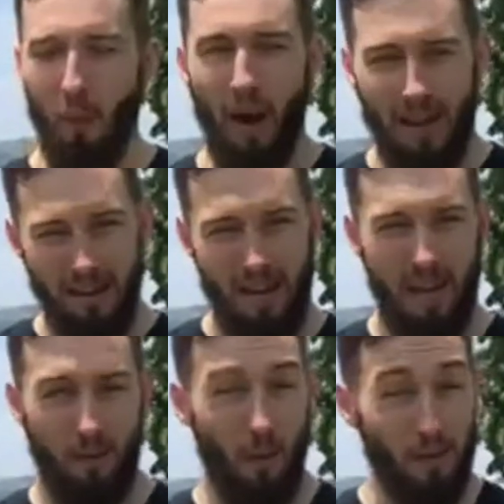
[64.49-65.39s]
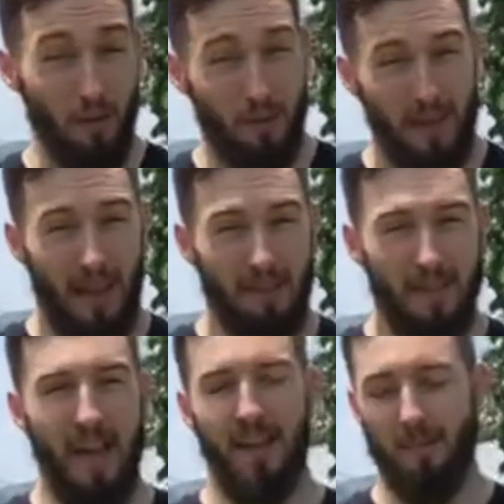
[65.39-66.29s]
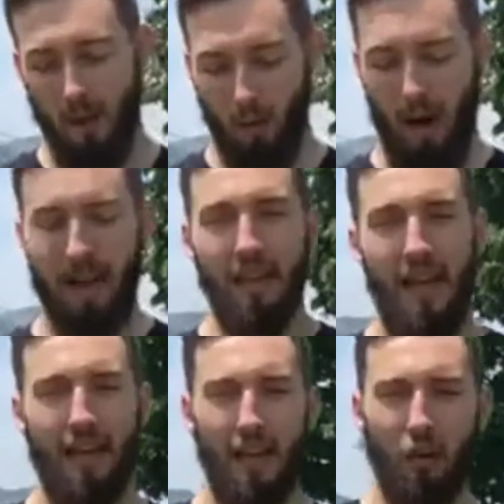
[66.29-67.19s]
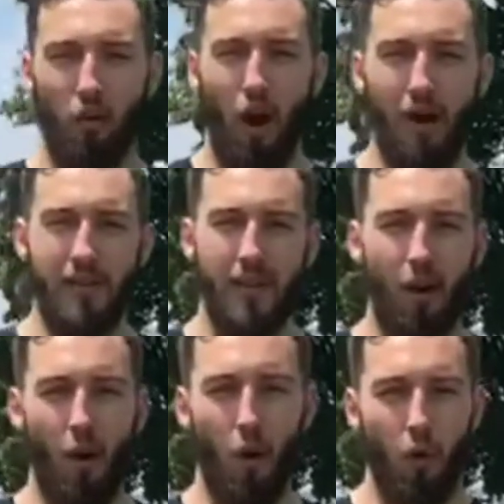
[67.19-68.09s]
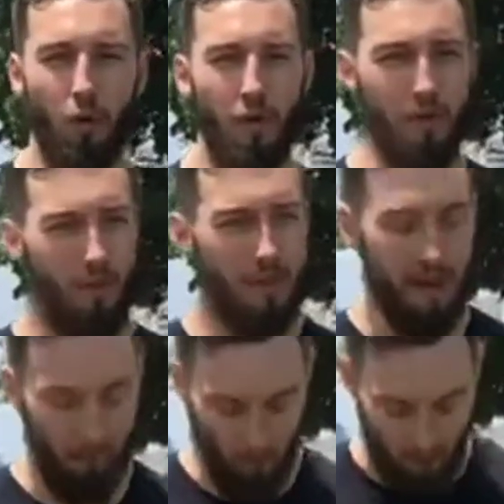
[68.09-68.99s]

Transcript: my right leg, if I want to stretch my left side, take my right leg and cross it over. So I'm going to step